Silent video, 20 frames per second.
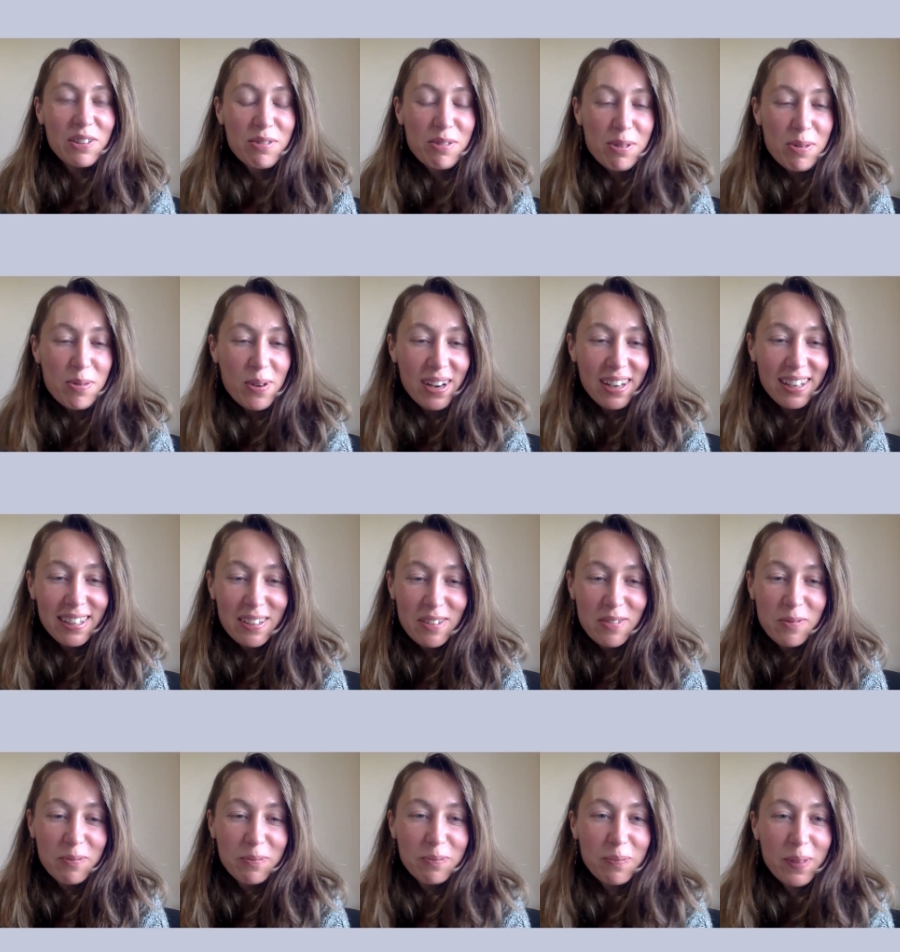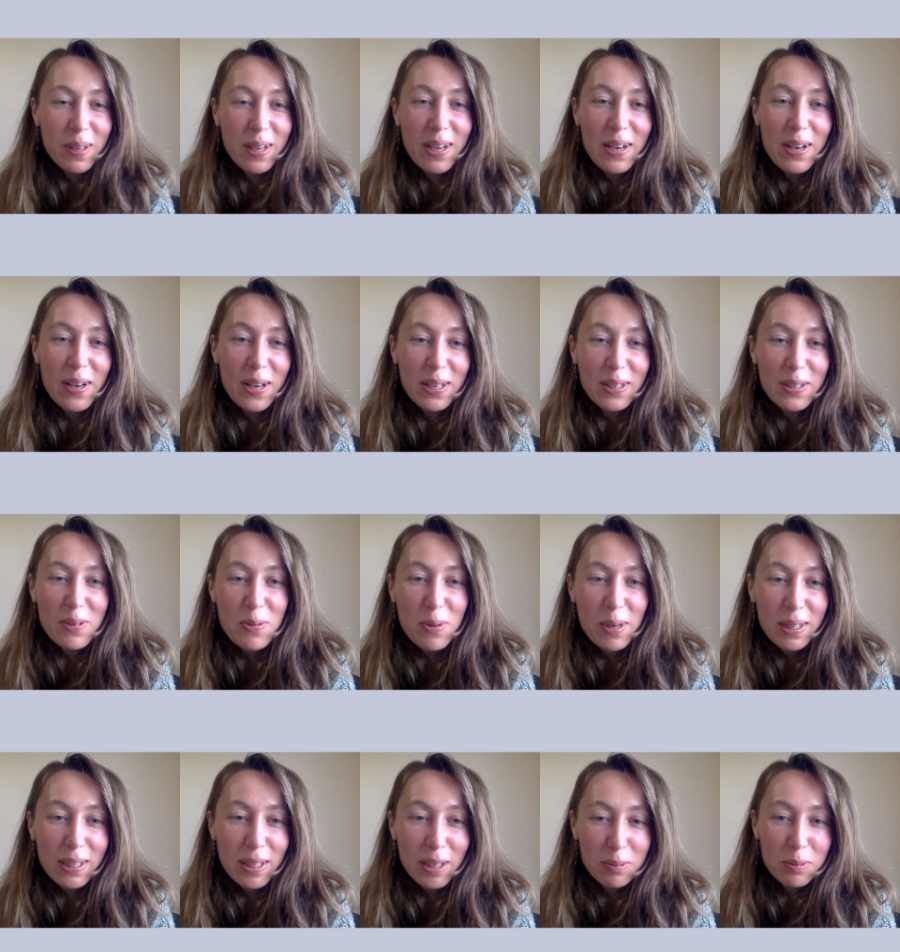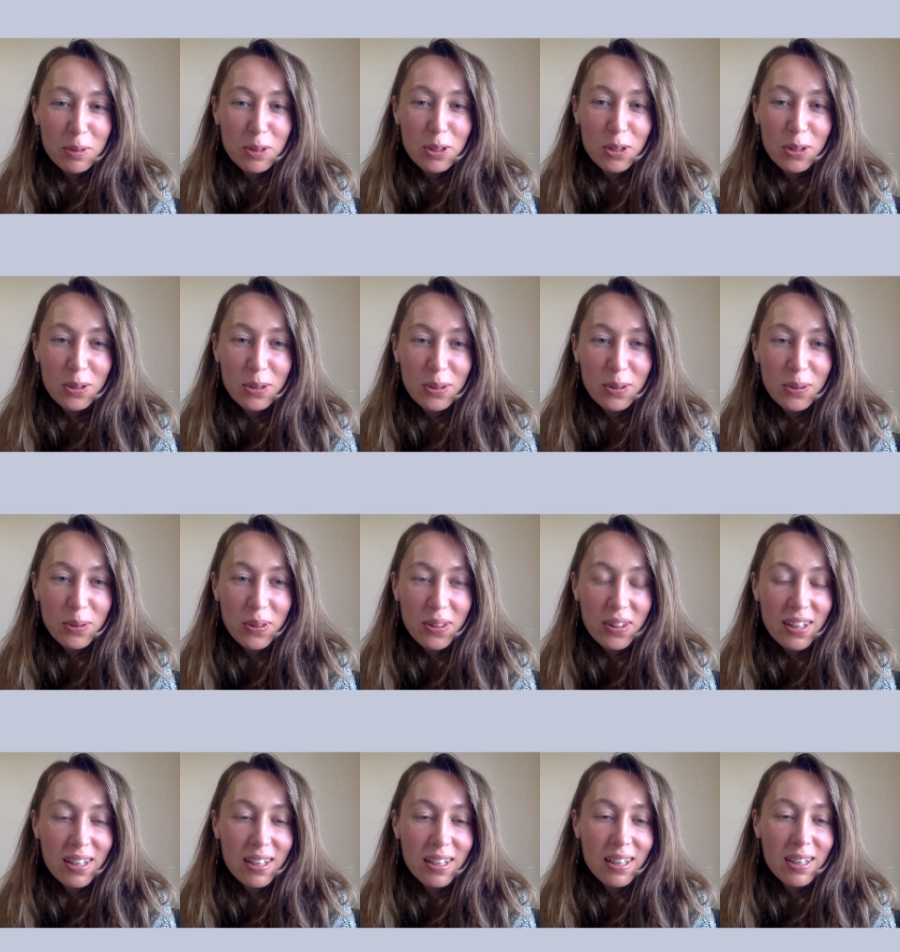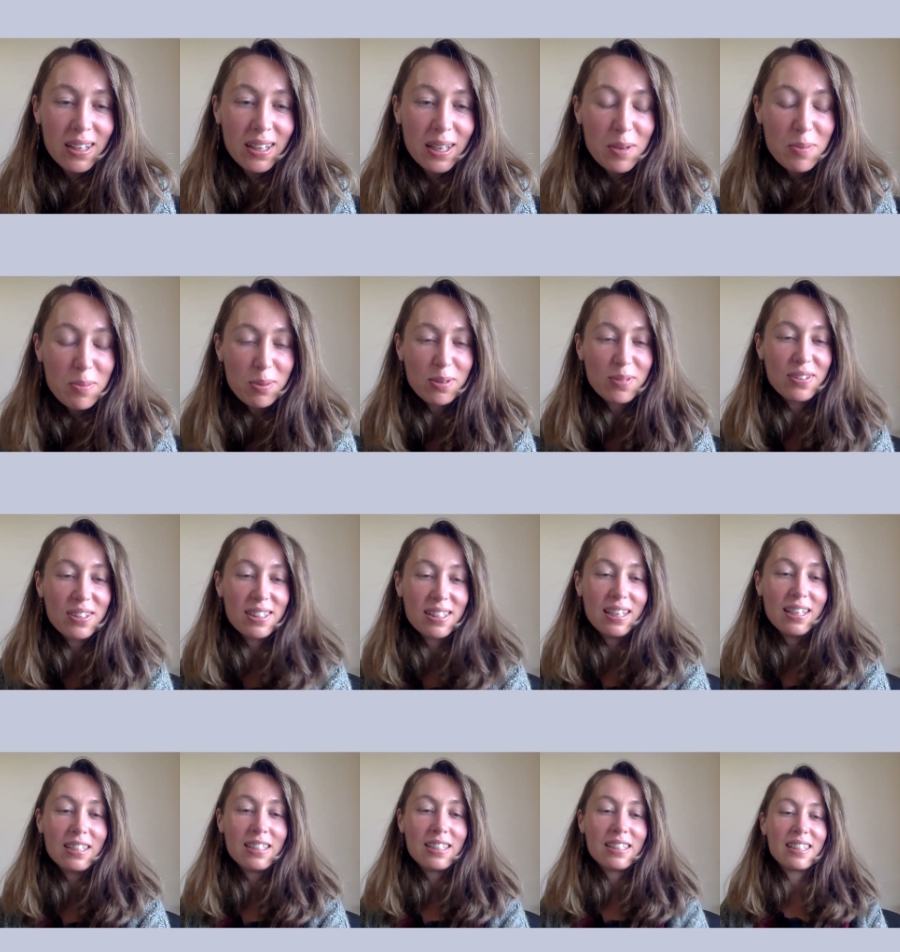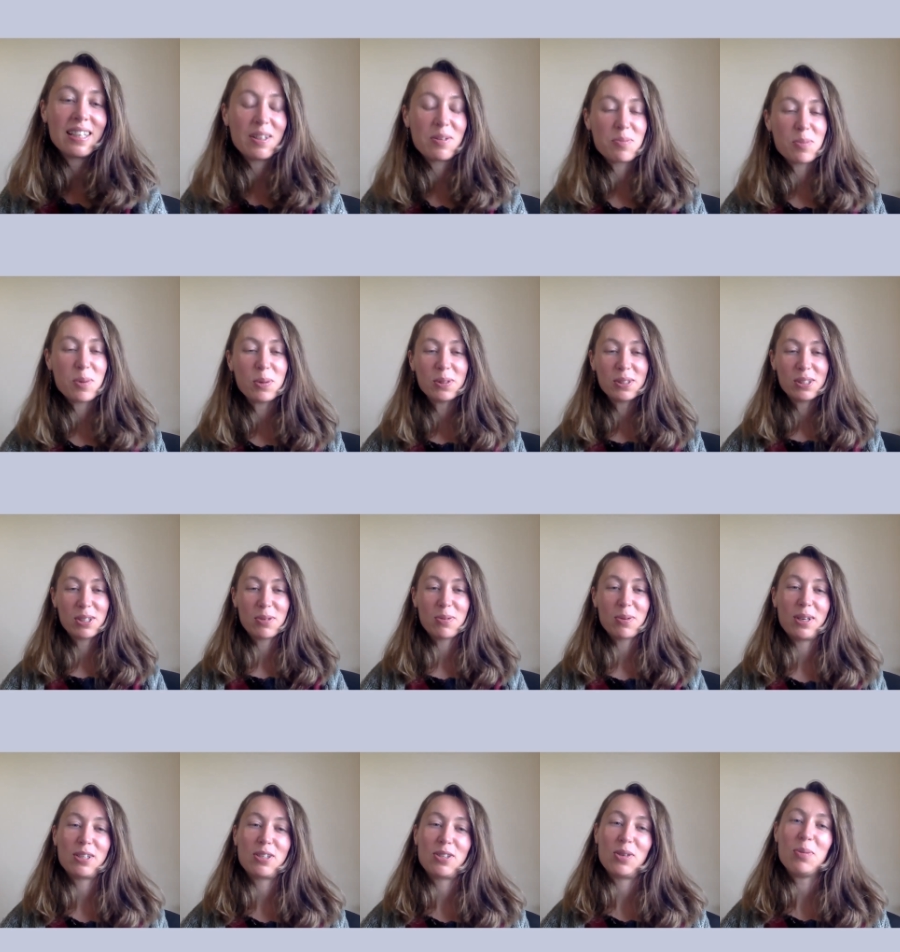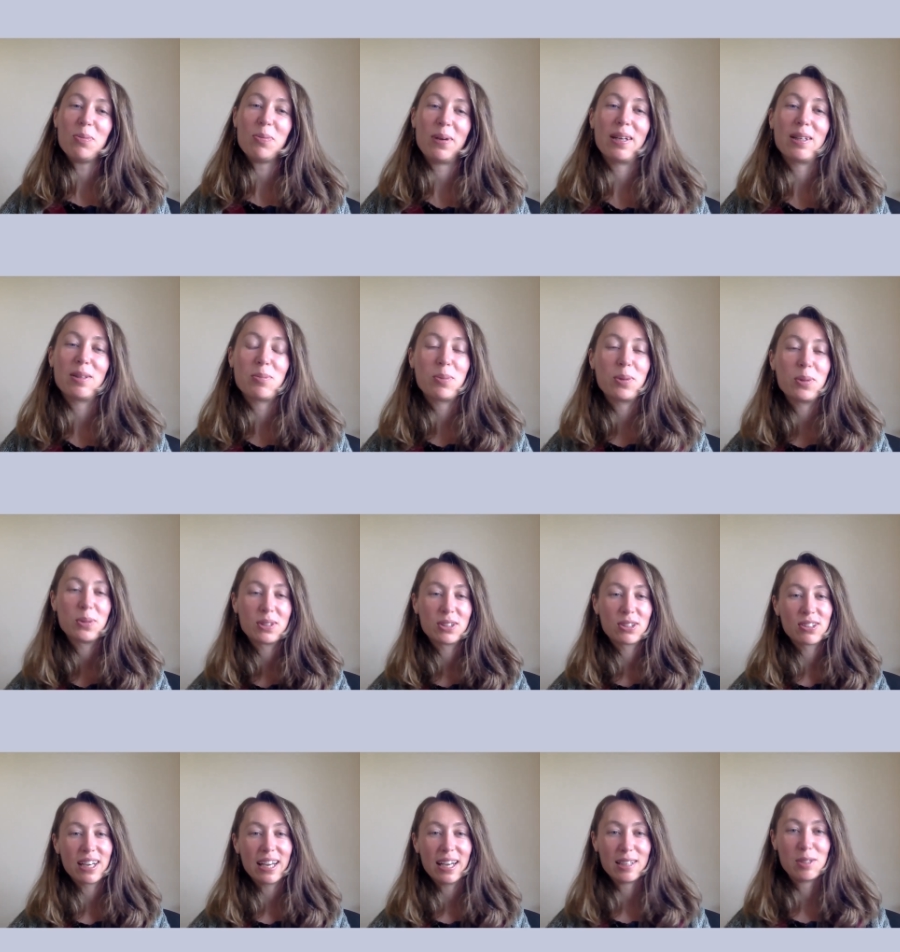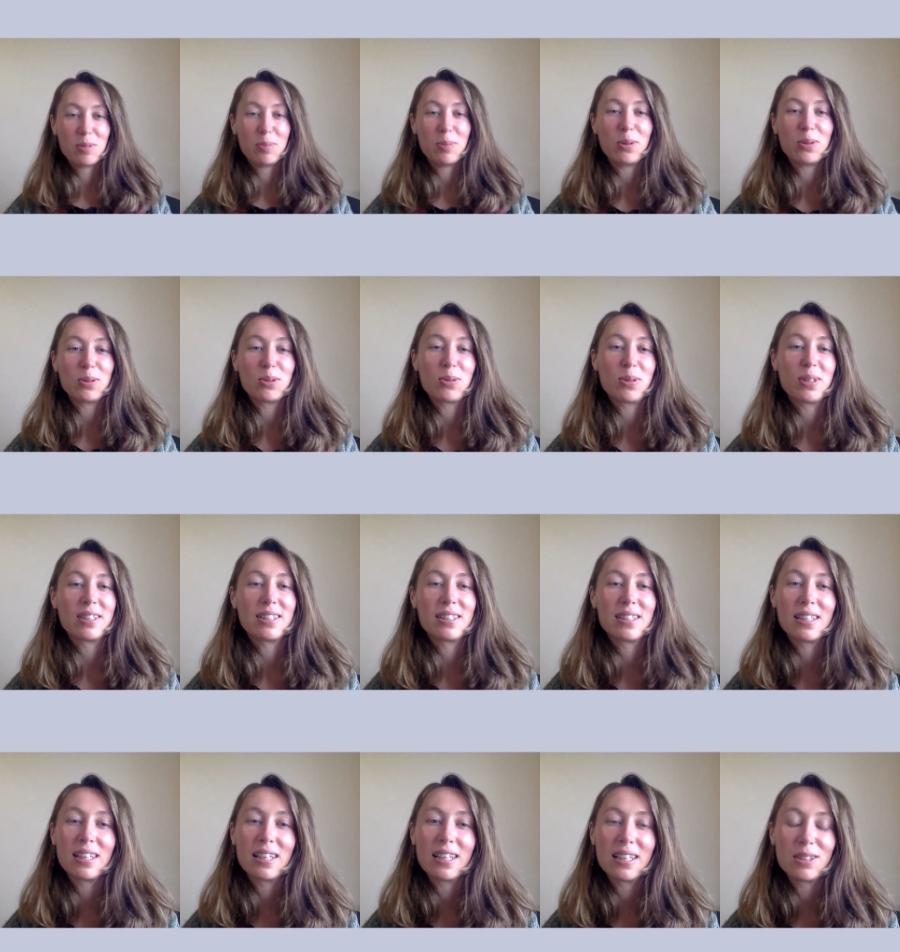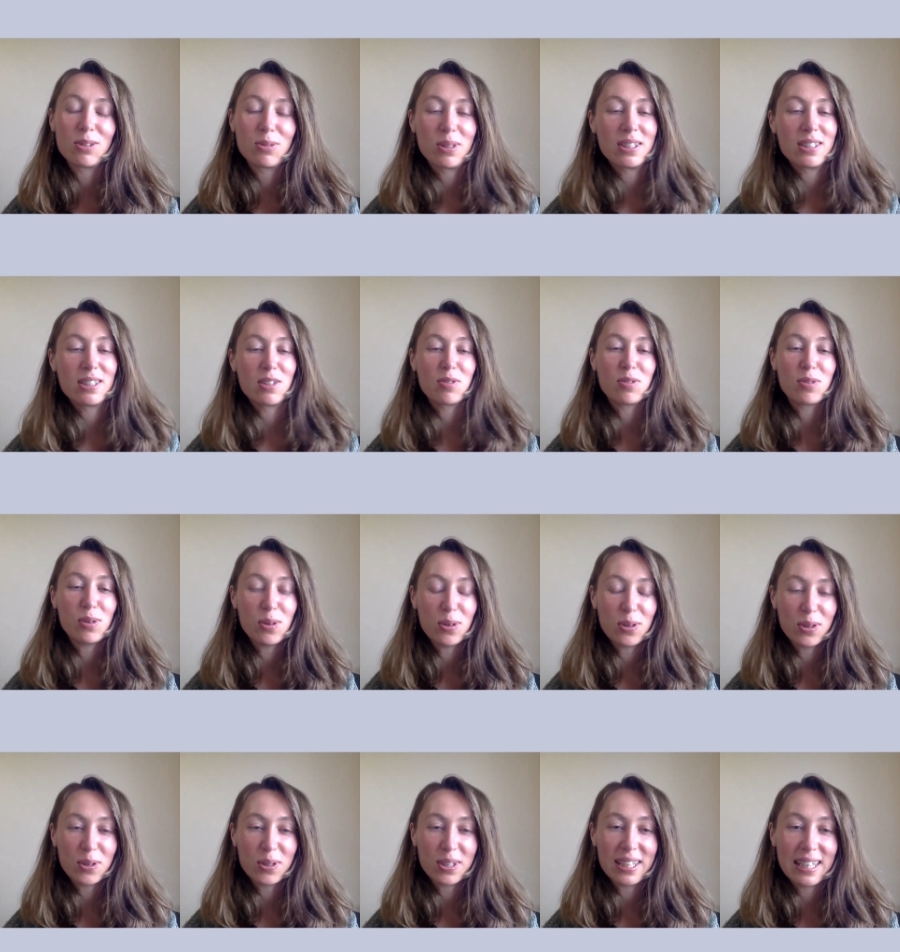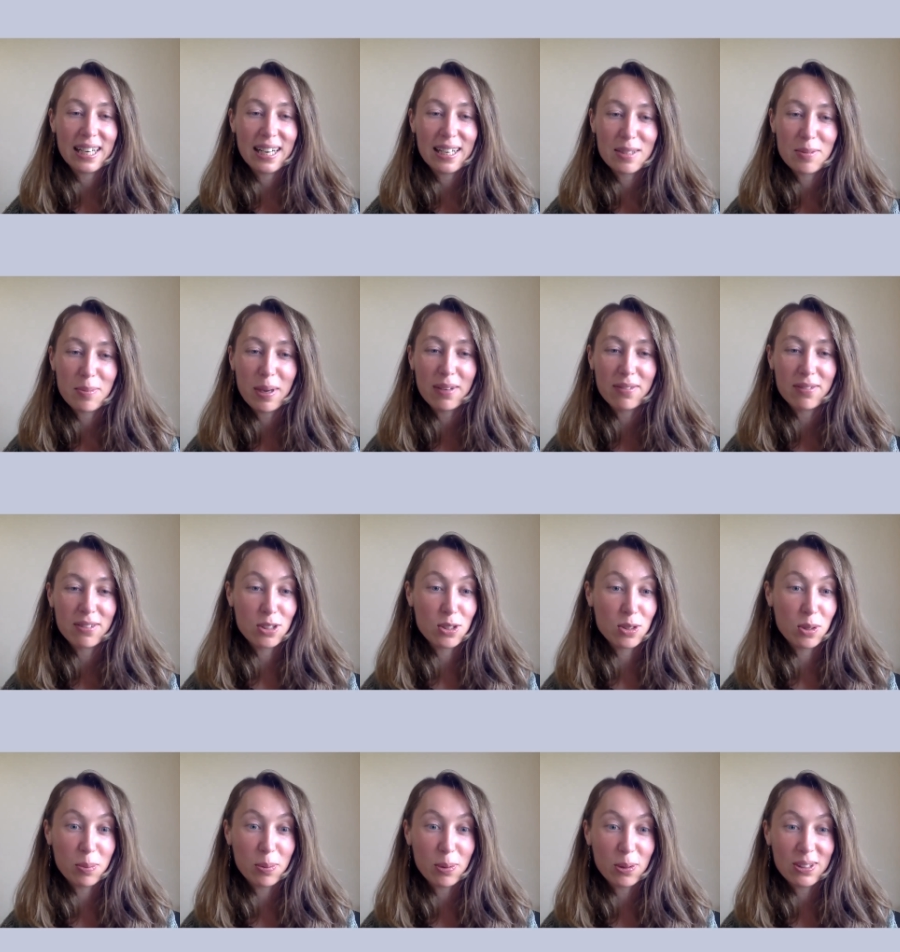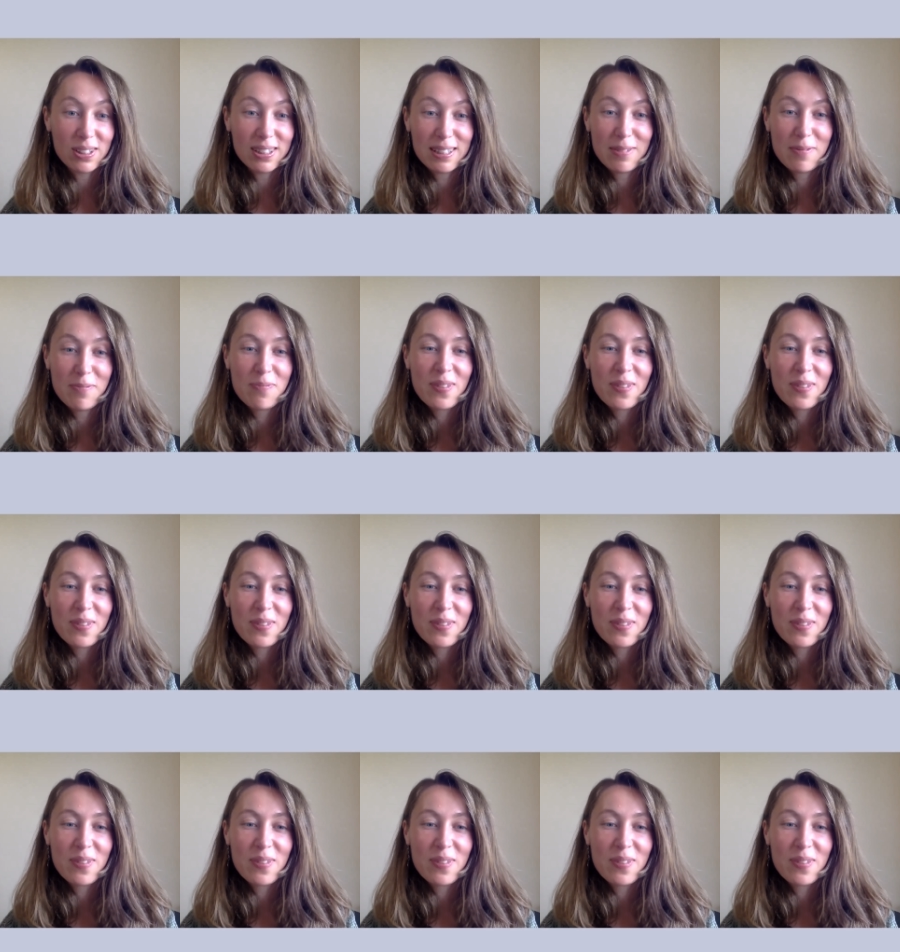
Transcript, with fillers: everyone, and welcome to the Improvisation and Poetry Workshop at Poetry Expo 2024, organized by Versopolis.